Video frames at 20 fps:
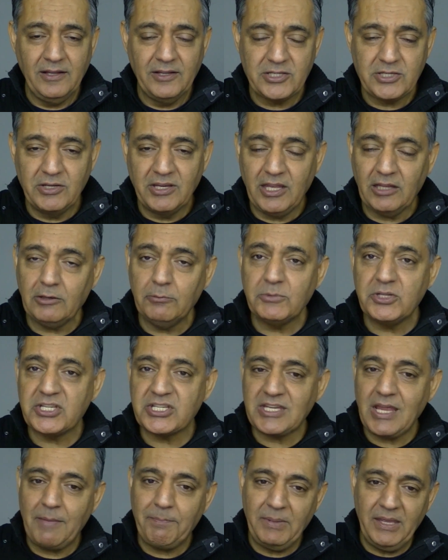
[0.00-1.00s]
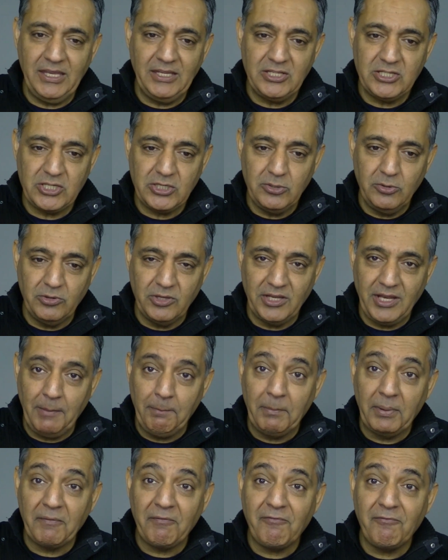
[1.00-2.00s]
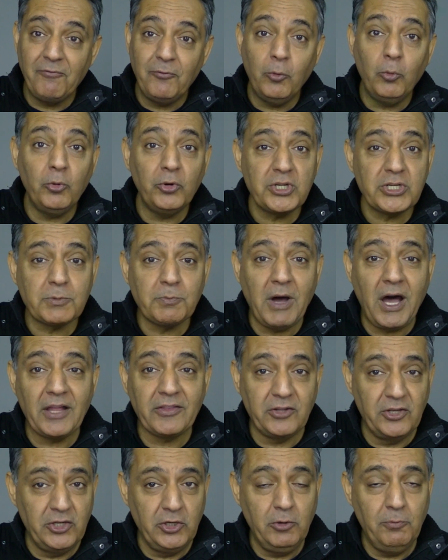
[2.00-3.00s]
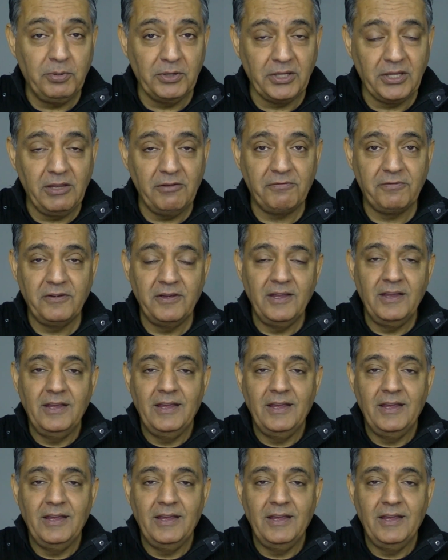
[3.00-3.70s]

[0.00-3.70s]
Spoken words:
So you get them to step into the number 4 spot, the new belief,